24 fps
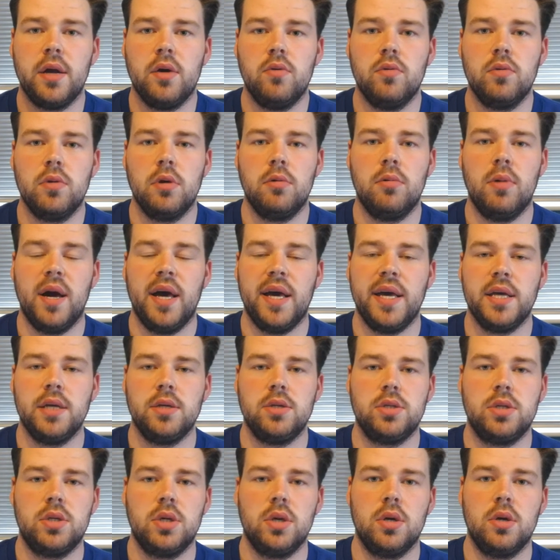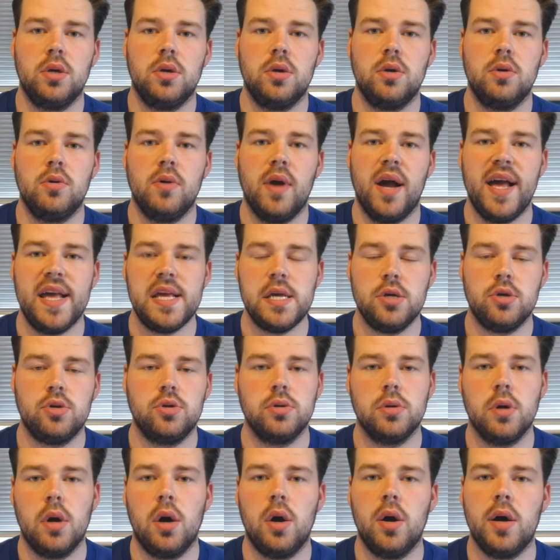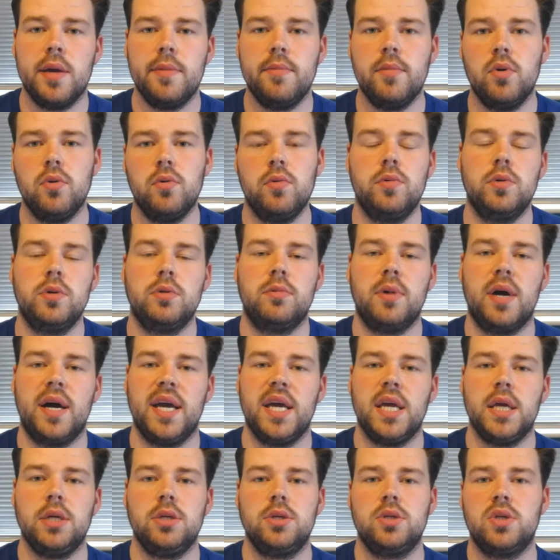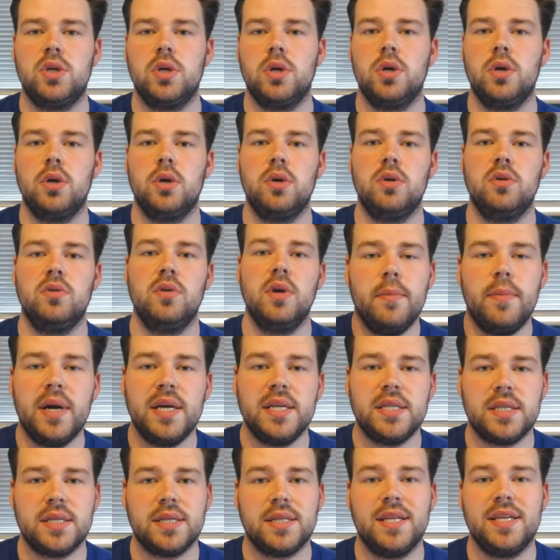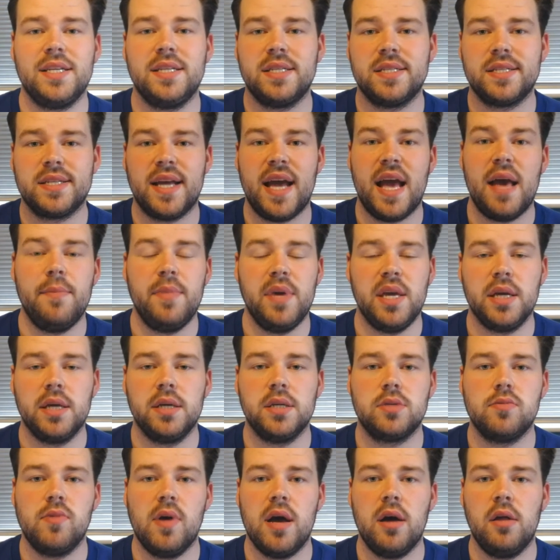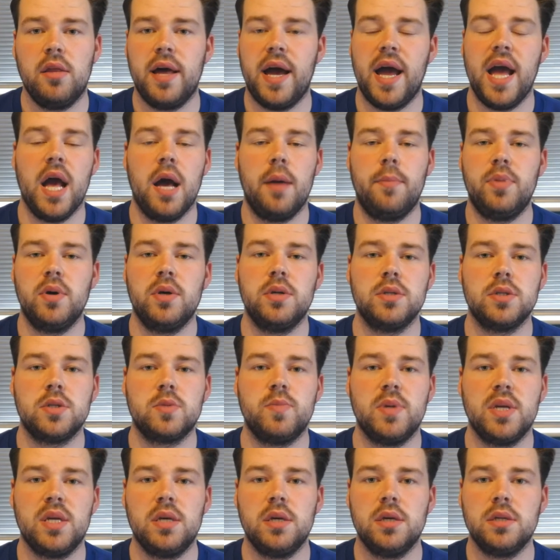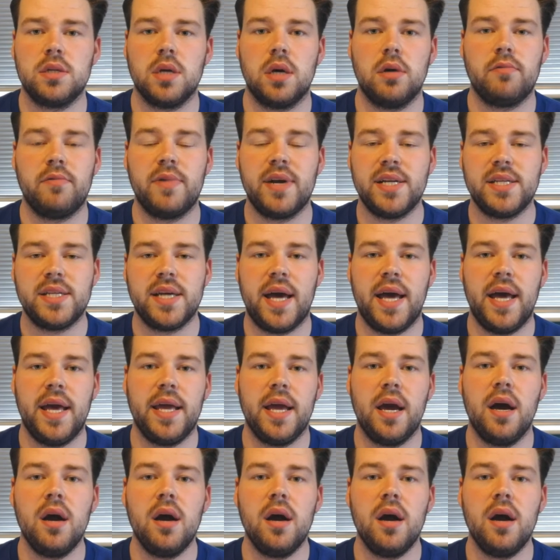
all the way to hate crime, all the way to basically scamming as well that happens, because I read an